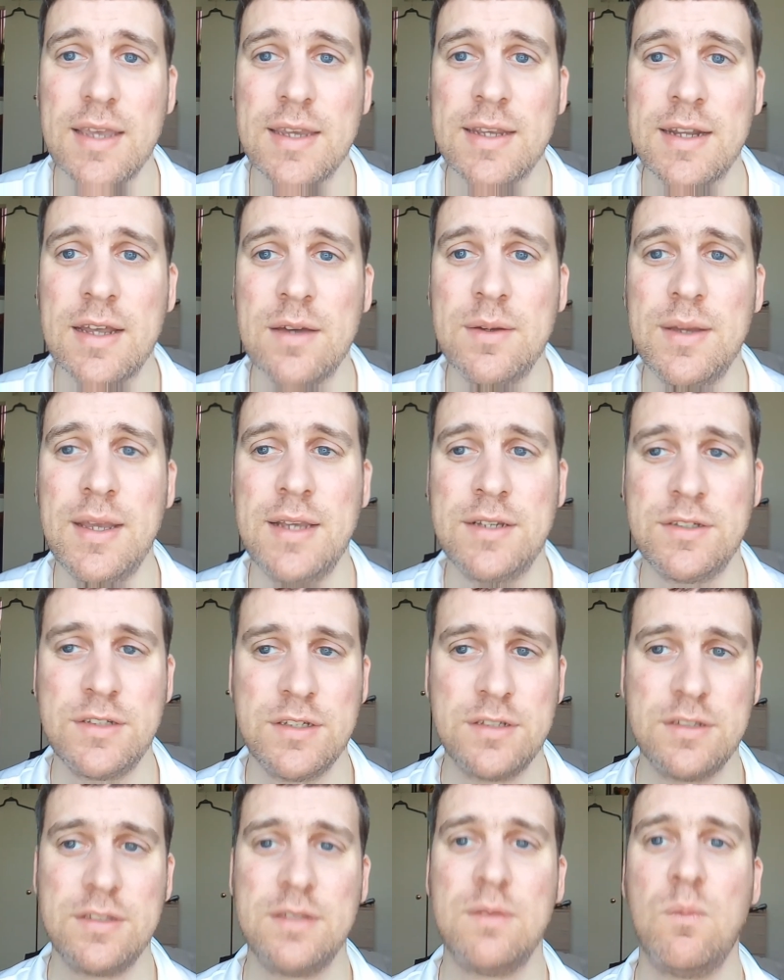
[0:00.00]
You know, it's
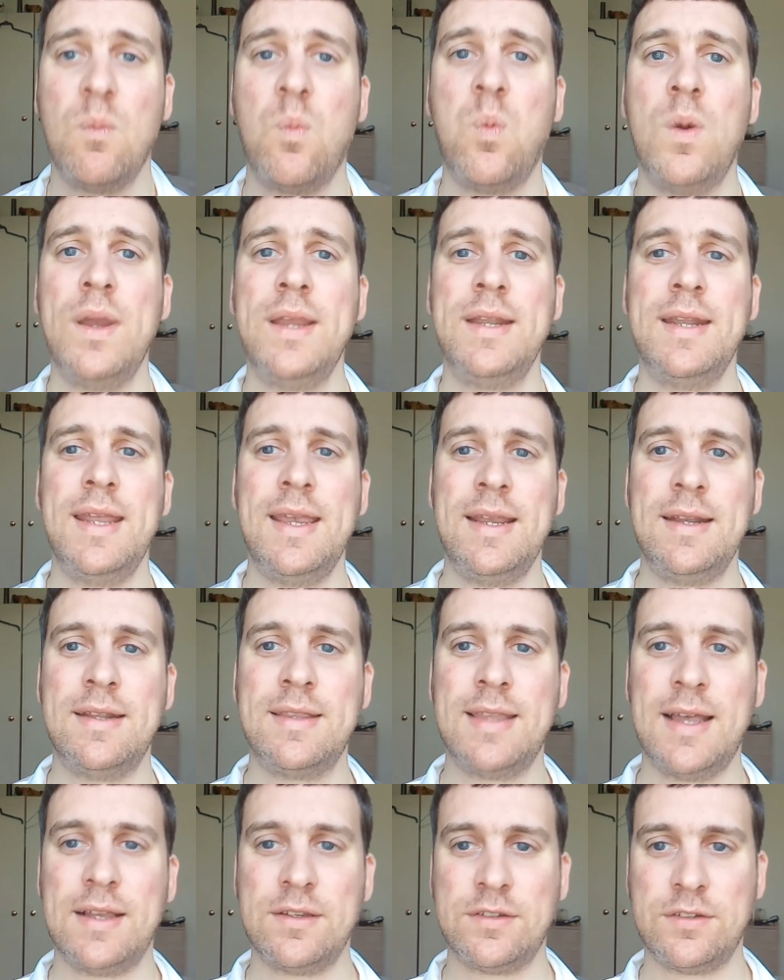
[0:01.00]
just, we
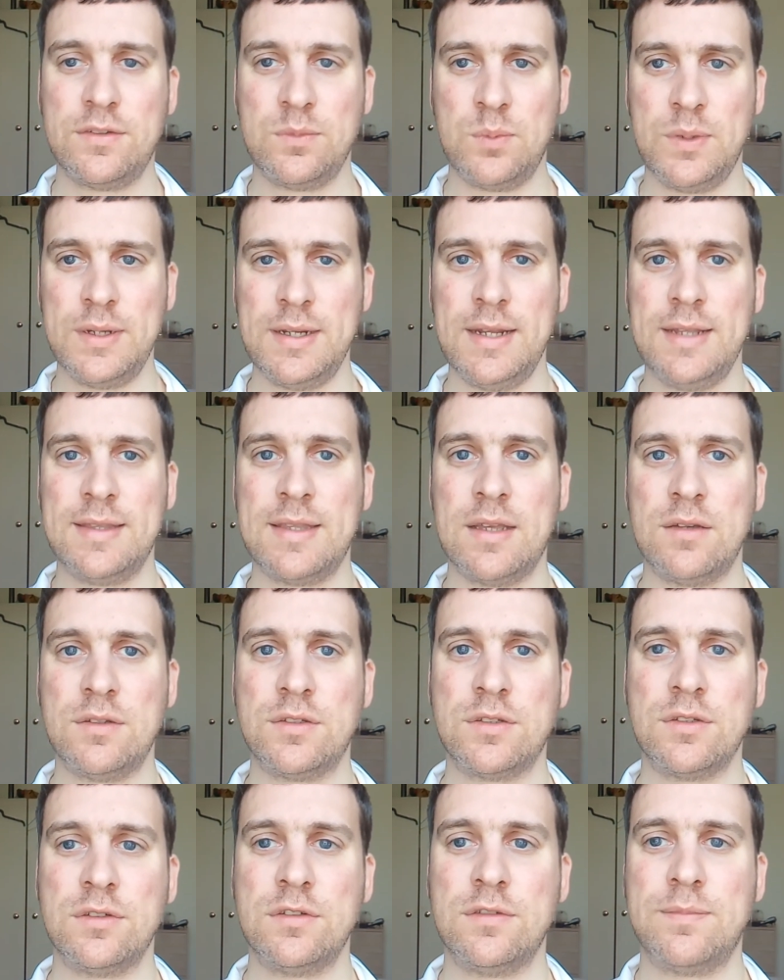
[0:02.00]
need those
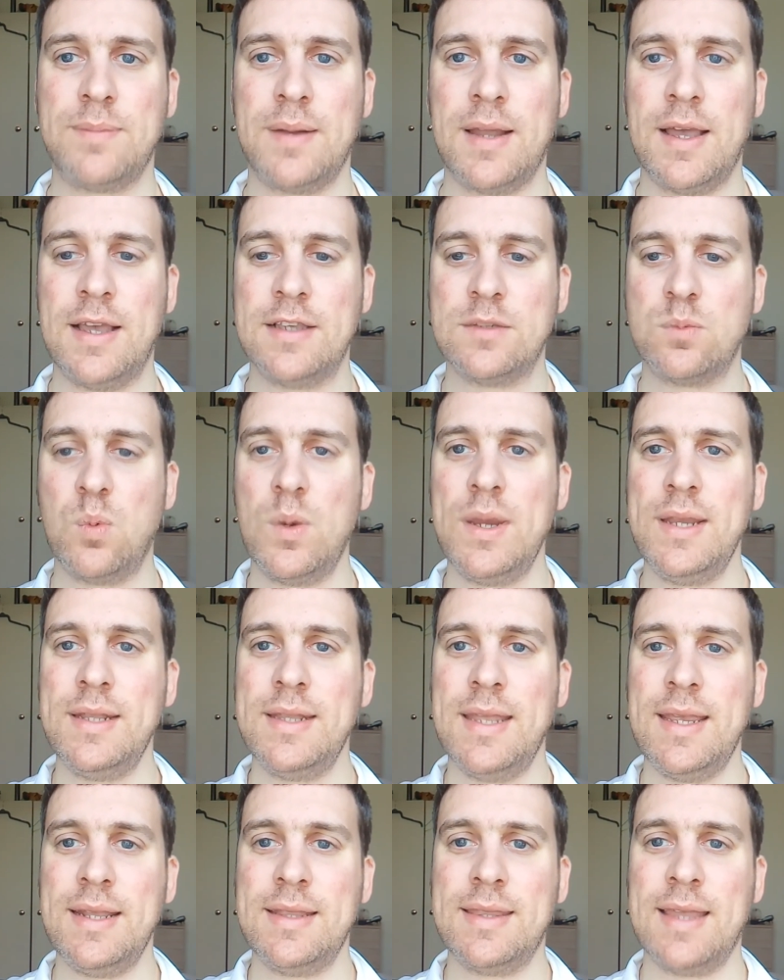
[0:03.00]
sort of players. We
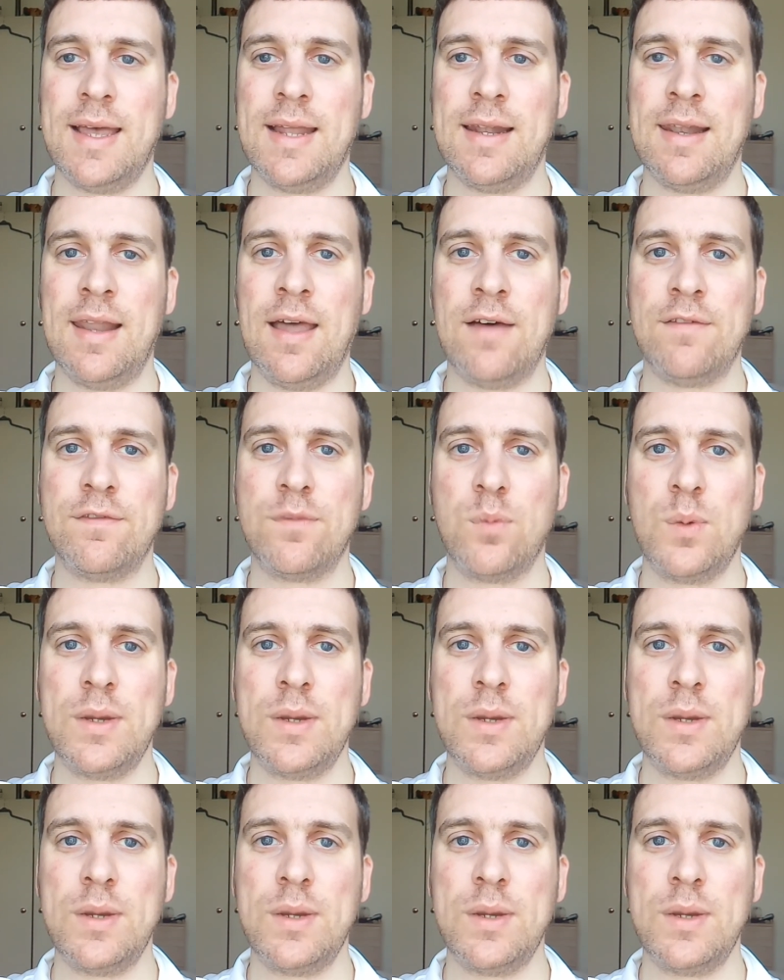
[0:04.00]
need that love.